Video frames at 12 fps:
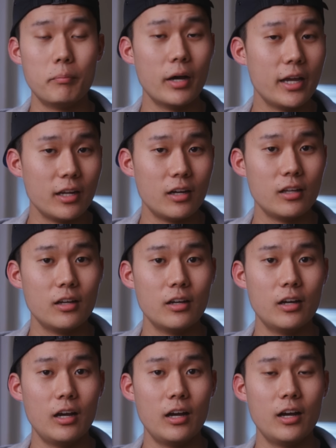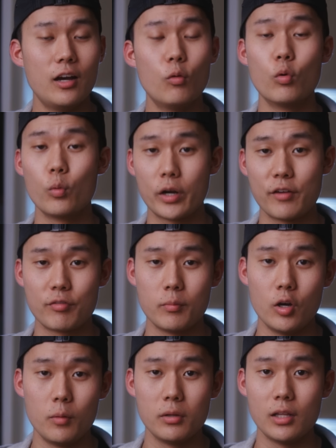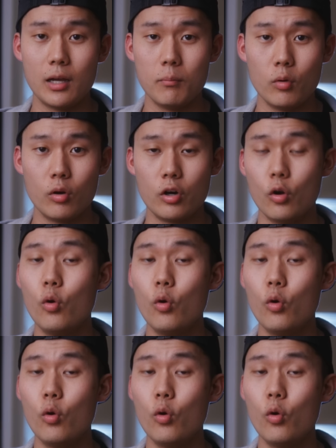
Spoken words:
but we're working from home a lot more,